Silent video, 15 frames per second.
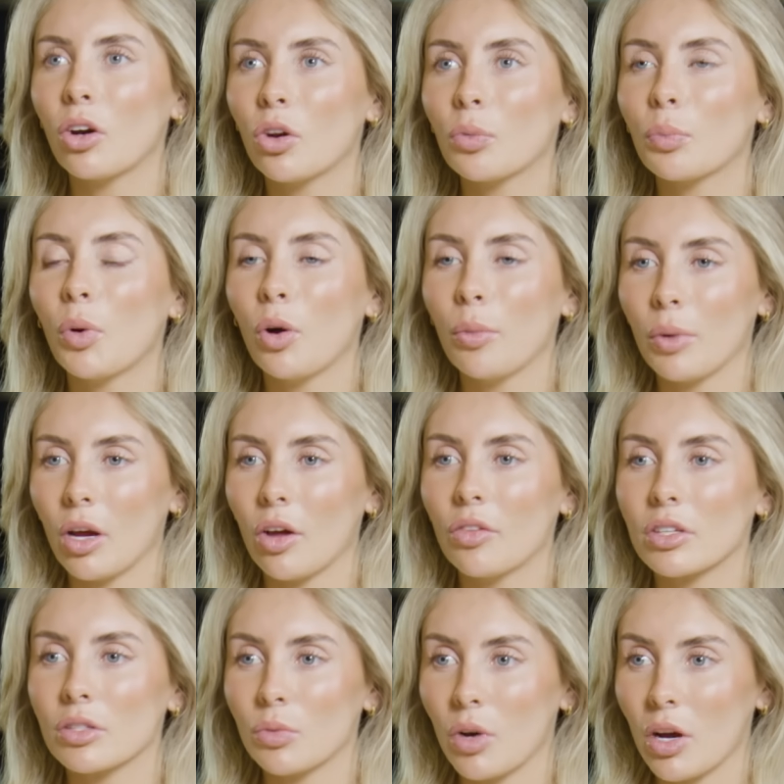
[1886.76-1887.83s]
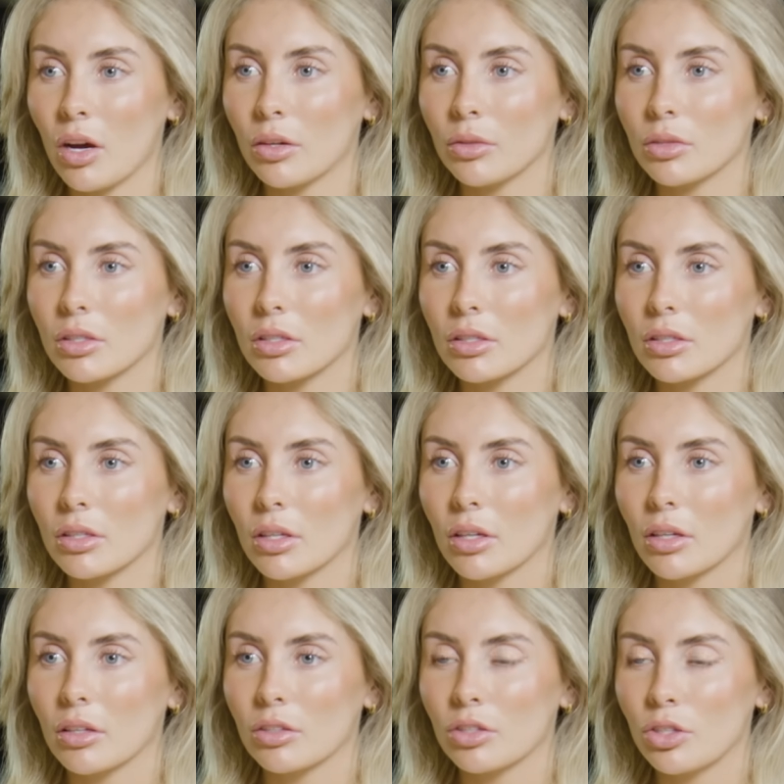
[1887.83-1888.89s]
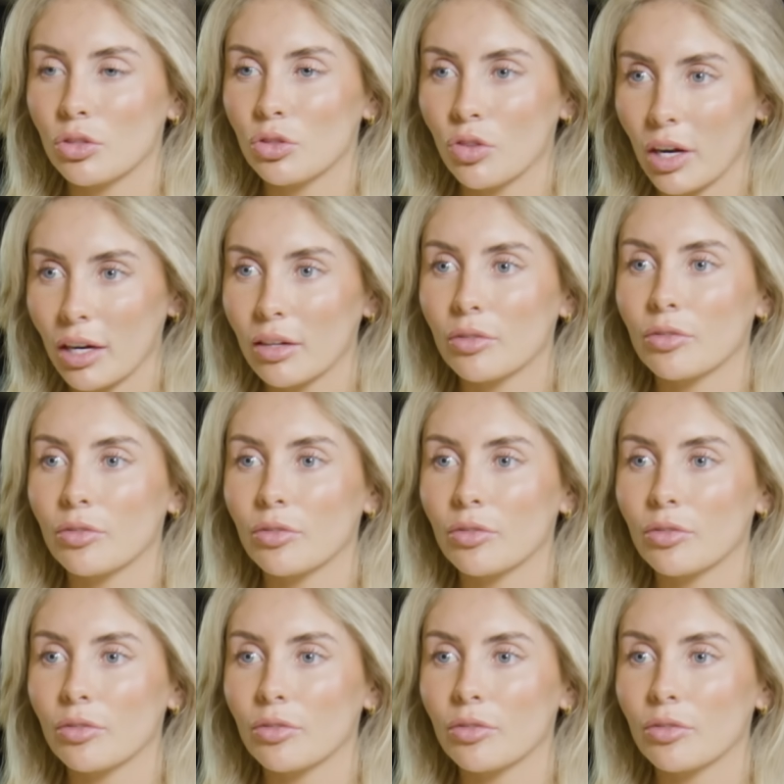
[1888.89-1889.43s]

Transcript: God put me on this world to drain